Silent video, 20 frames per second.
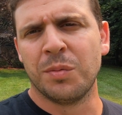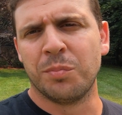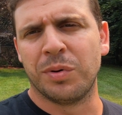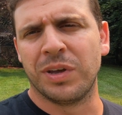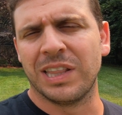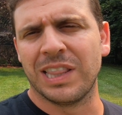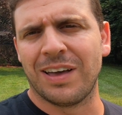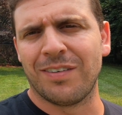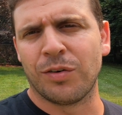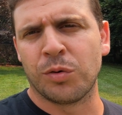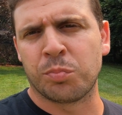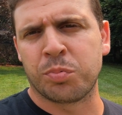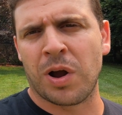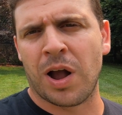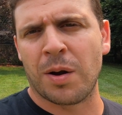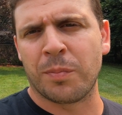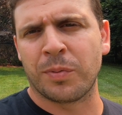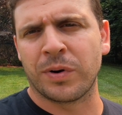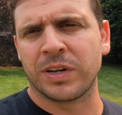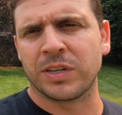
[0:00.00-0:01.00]
B-level
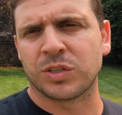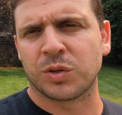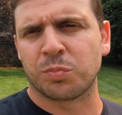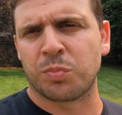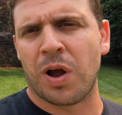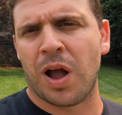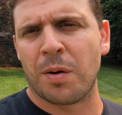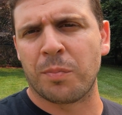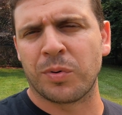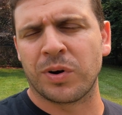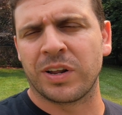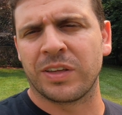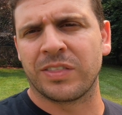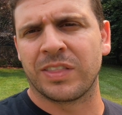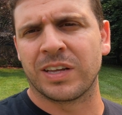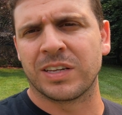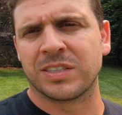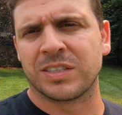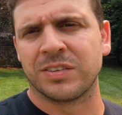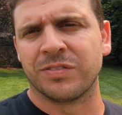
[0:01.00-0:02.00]
property is a property
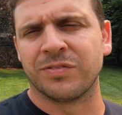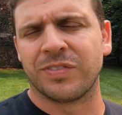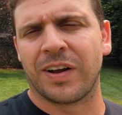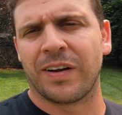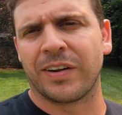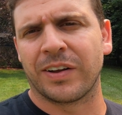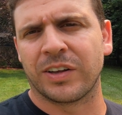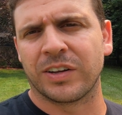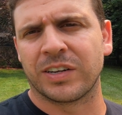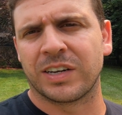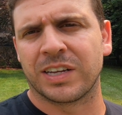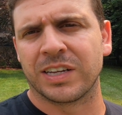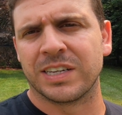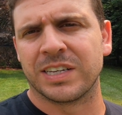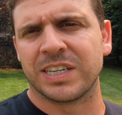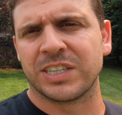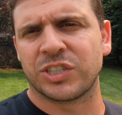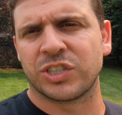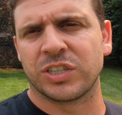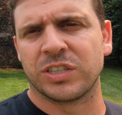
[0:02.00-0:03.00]
that is in very good
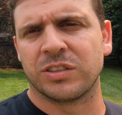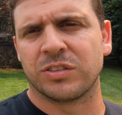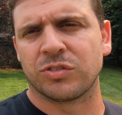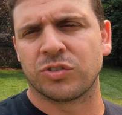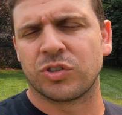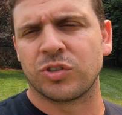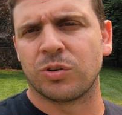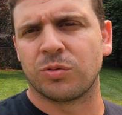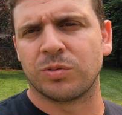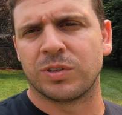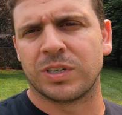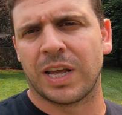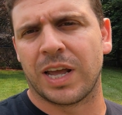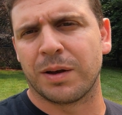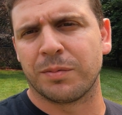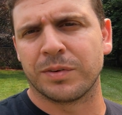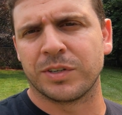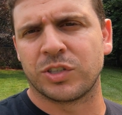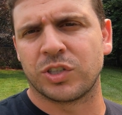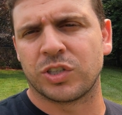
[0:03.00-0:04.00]
condition. There's no
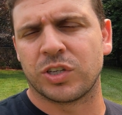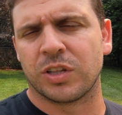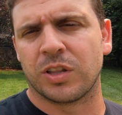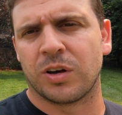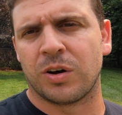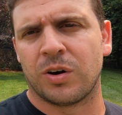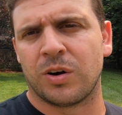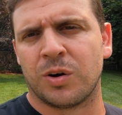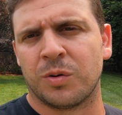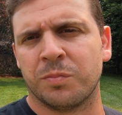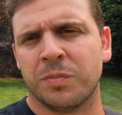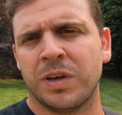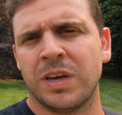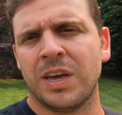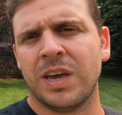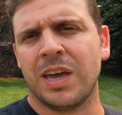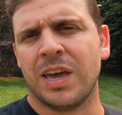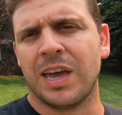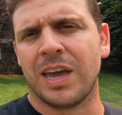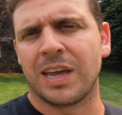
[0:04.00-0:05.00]
damage to the home.
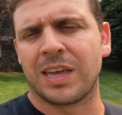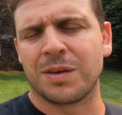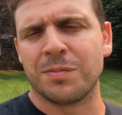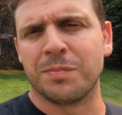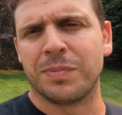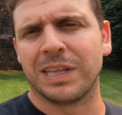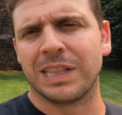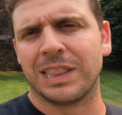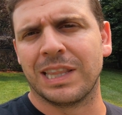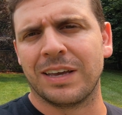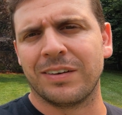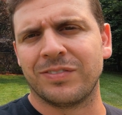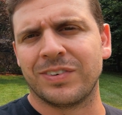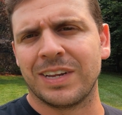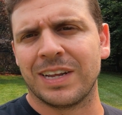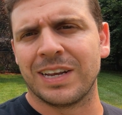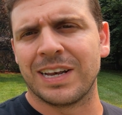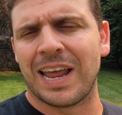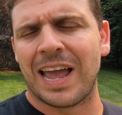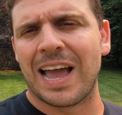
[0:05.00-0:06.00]
It can be lived
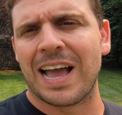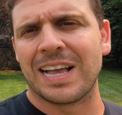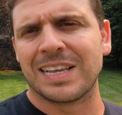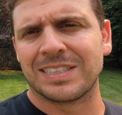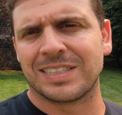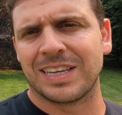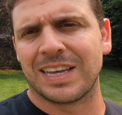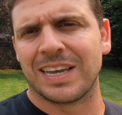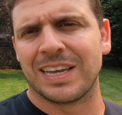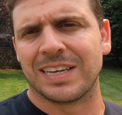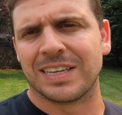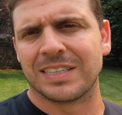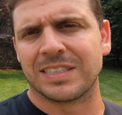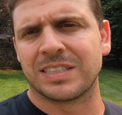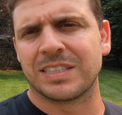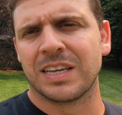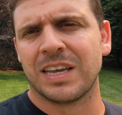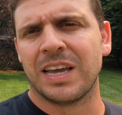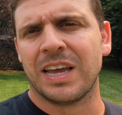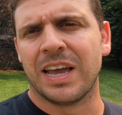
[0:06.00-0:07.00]
in as
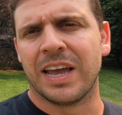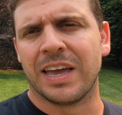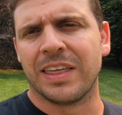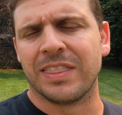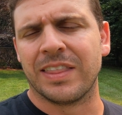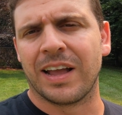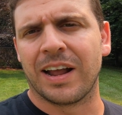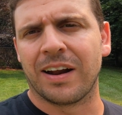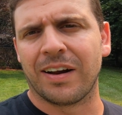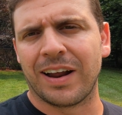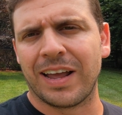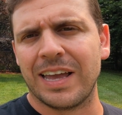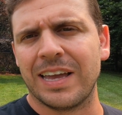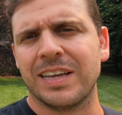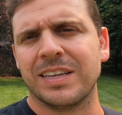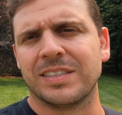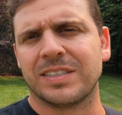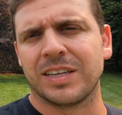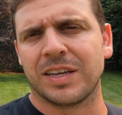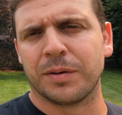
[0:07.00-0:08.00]
is, and there
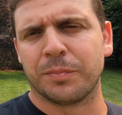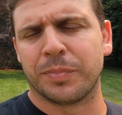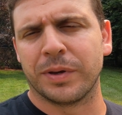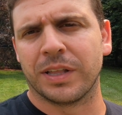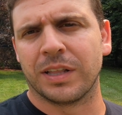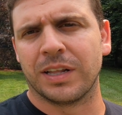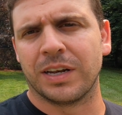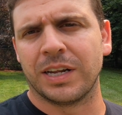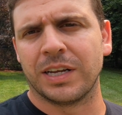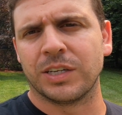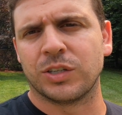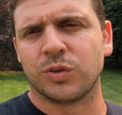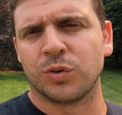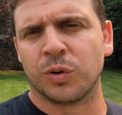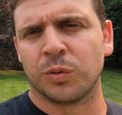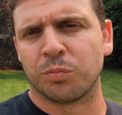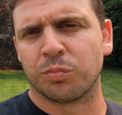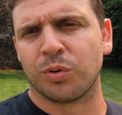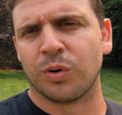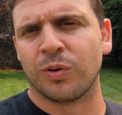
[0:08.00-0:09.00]
is ability
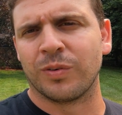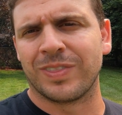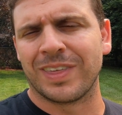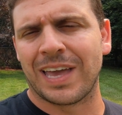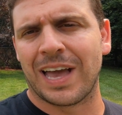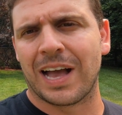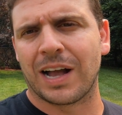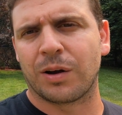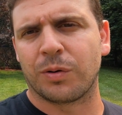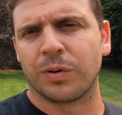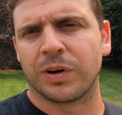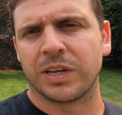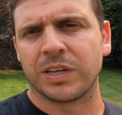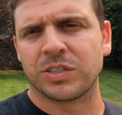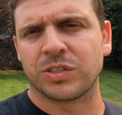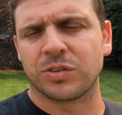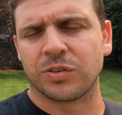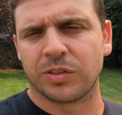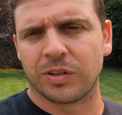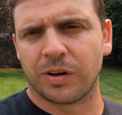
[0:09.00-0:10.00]
to improve the equity.
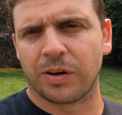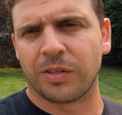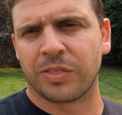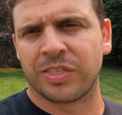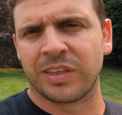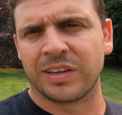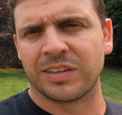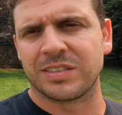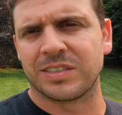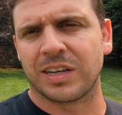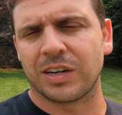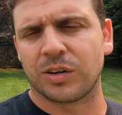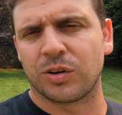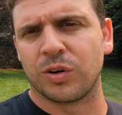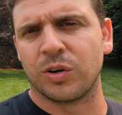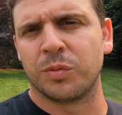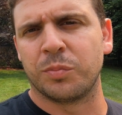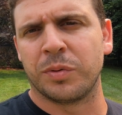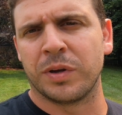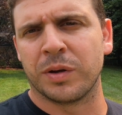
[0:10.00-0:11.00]
So there are things that
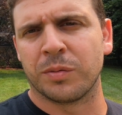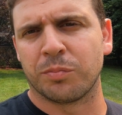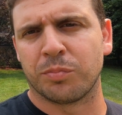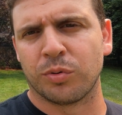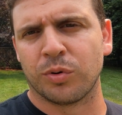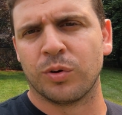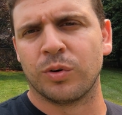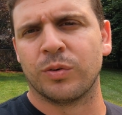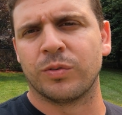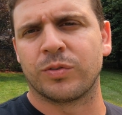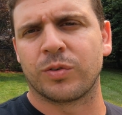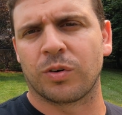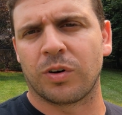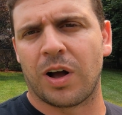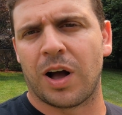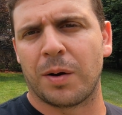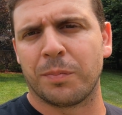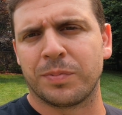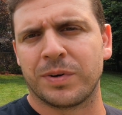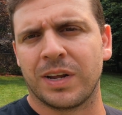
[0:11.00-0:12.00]
could be improved or
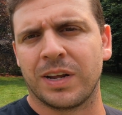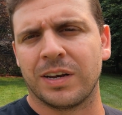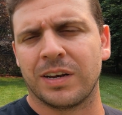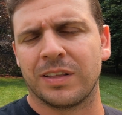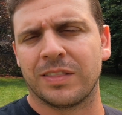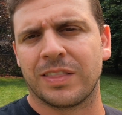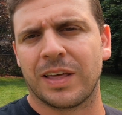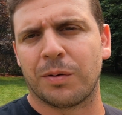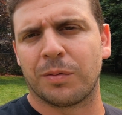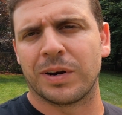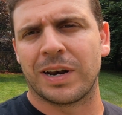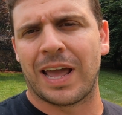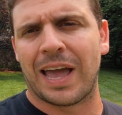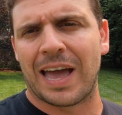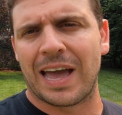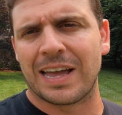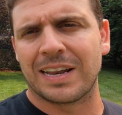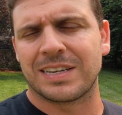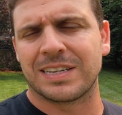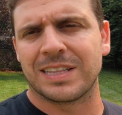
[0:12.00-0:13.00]
updated that would
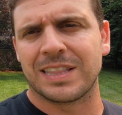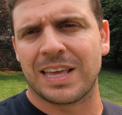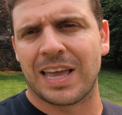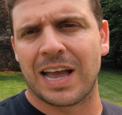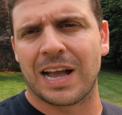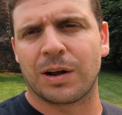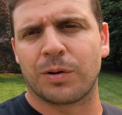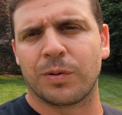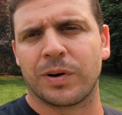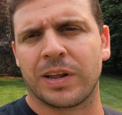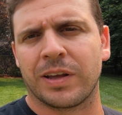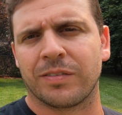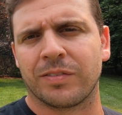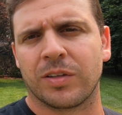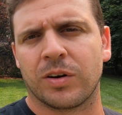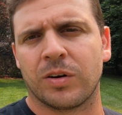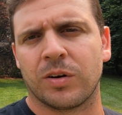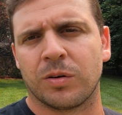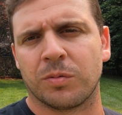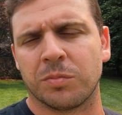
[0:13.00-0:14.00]
add to the equity of
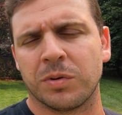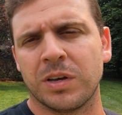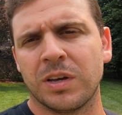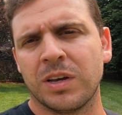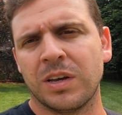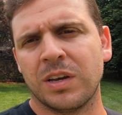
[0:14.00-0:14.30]
the home.